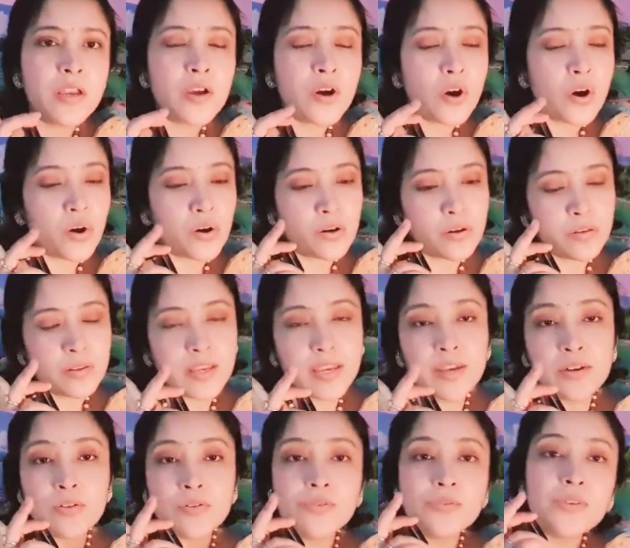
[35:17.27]
or they
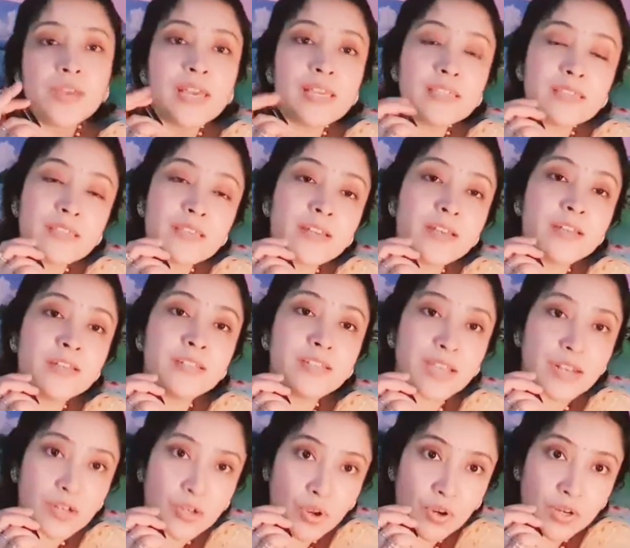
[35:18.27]
can also excel in
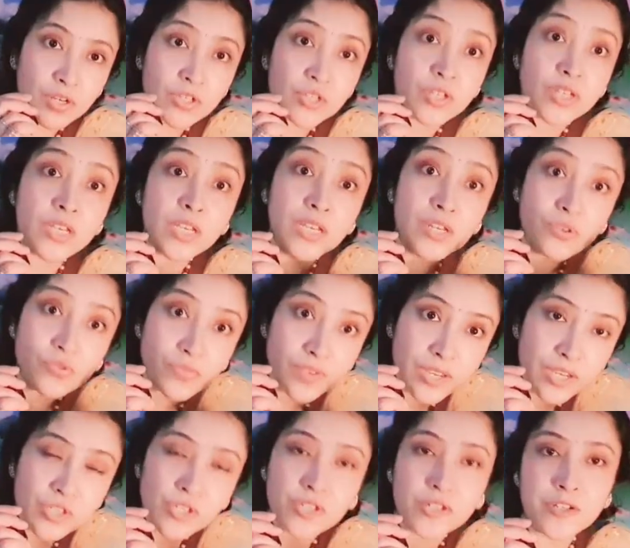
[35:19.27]
technology,
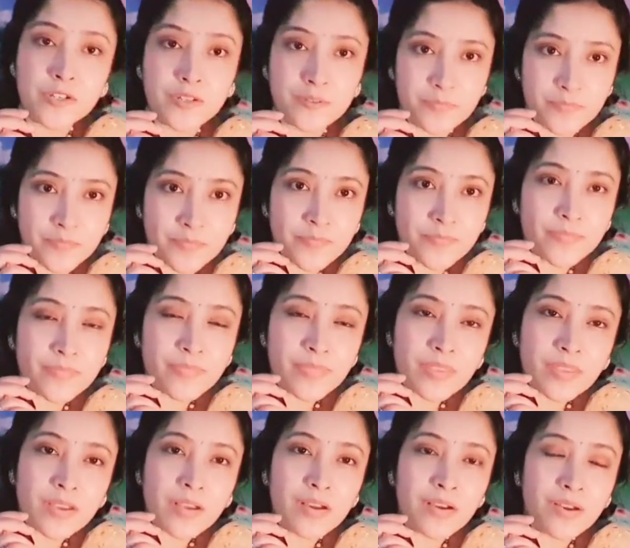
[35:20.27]
innovation.
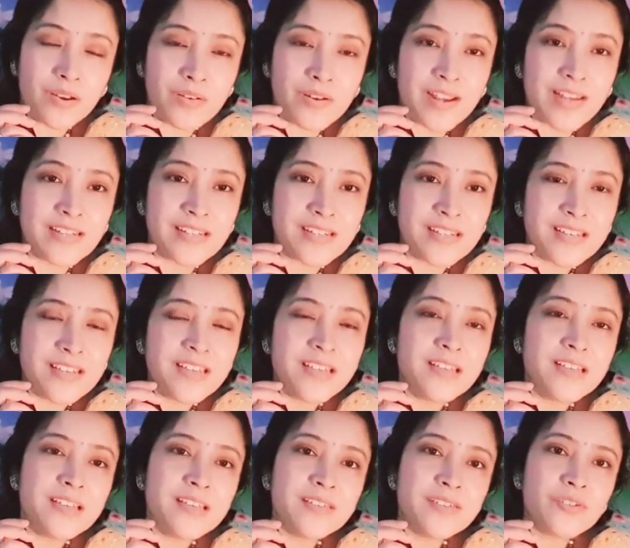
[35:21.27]
All right.
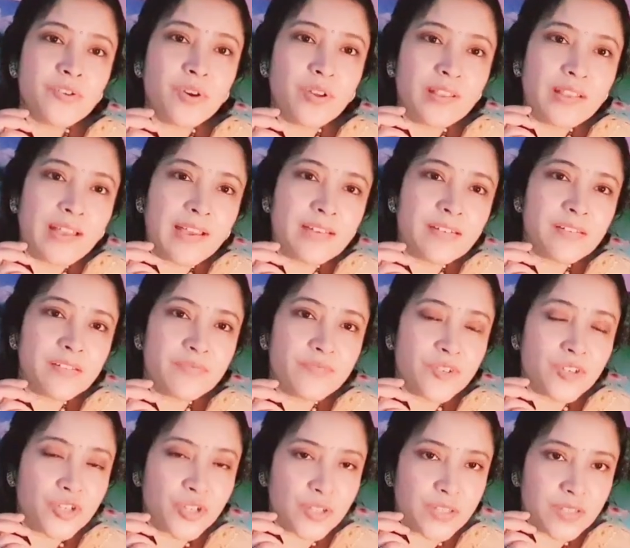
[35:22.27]
So all that
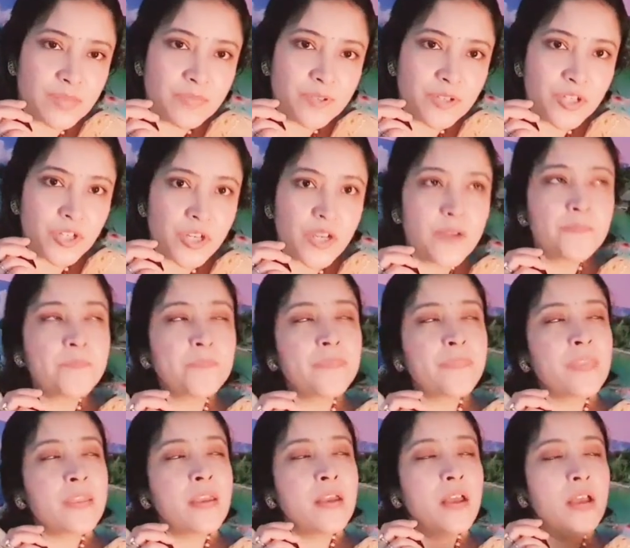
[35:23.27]
for Shatabhisha.
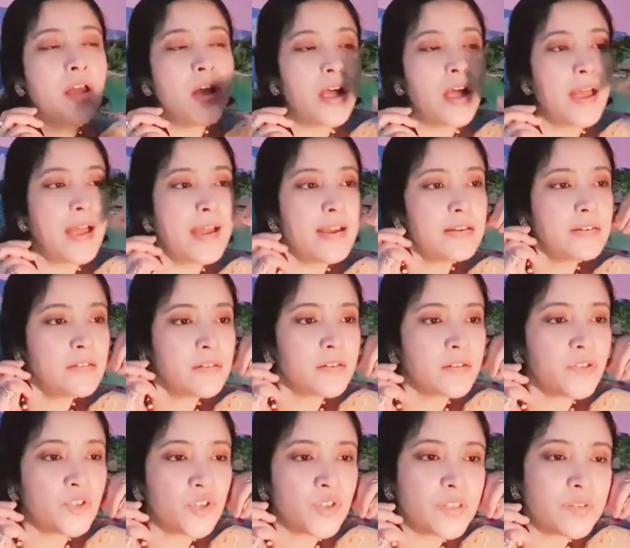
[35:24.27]
And
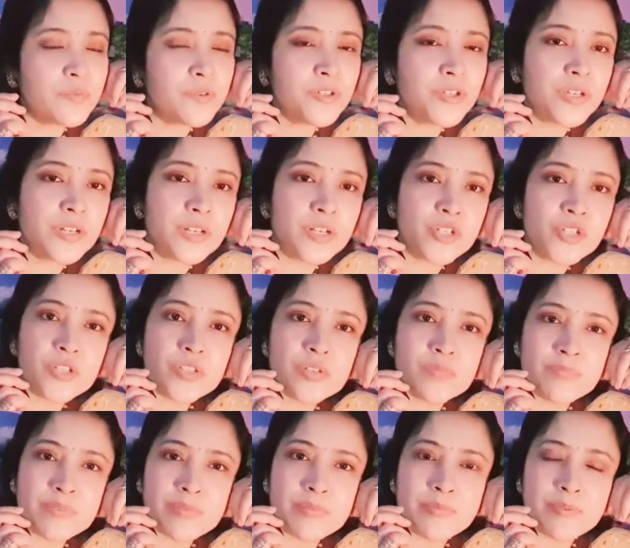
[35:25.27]
Shatabhisha
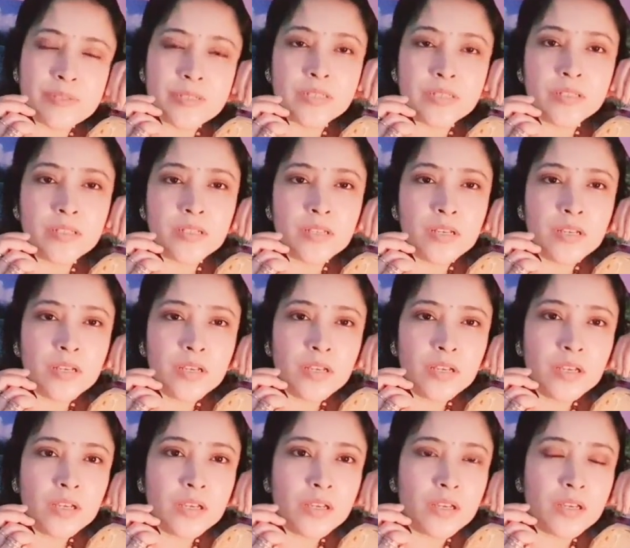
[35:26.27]
Nakshatra people,
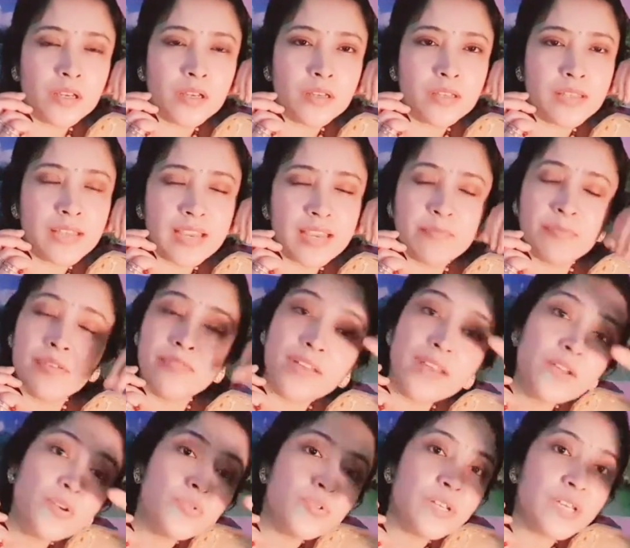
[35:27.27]
they can be
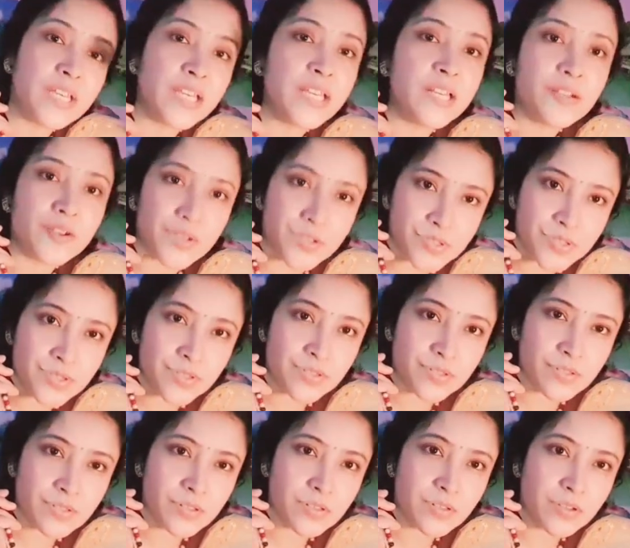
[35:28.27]
very good healers.
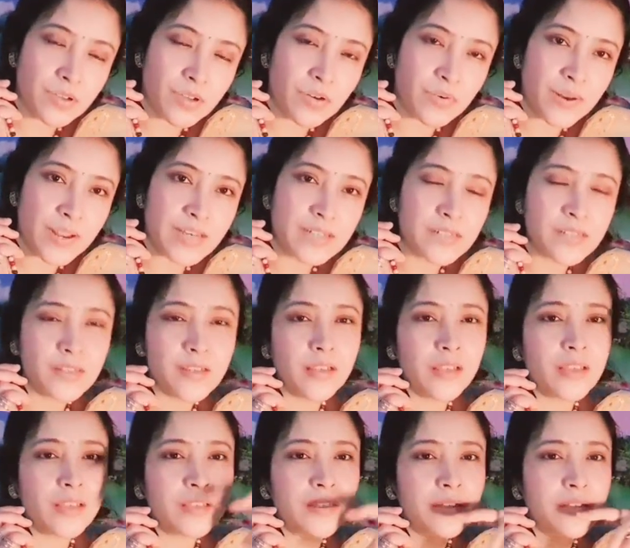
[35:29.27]
All right.
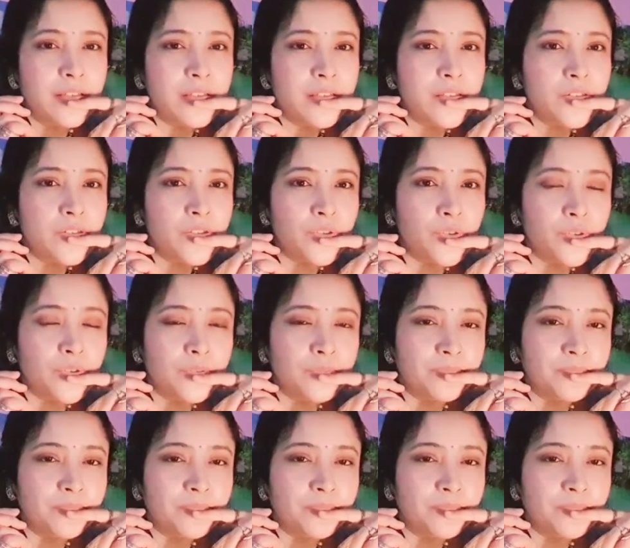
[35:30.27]
So,